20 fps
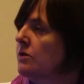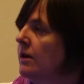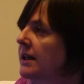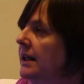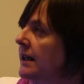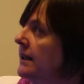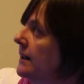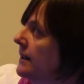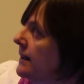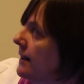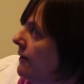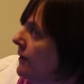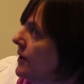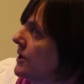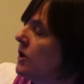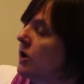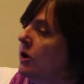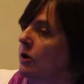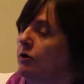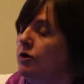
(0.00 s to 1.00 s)
So I think that there
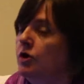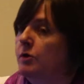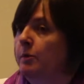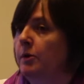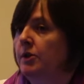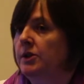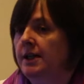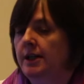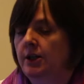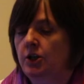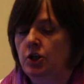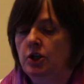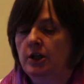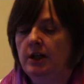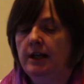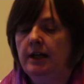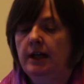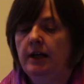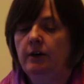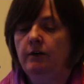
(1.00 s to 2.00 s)
is huge
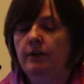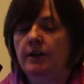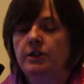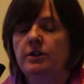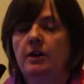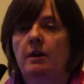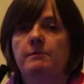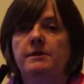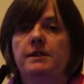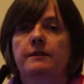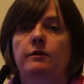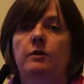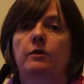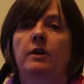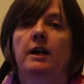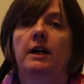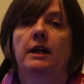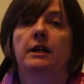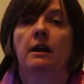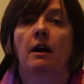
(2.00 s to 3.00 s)
potential here in terms of
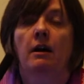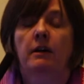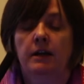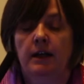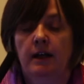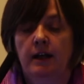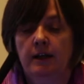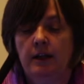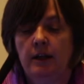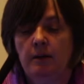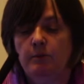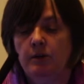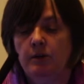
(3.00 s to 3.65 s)
looking at online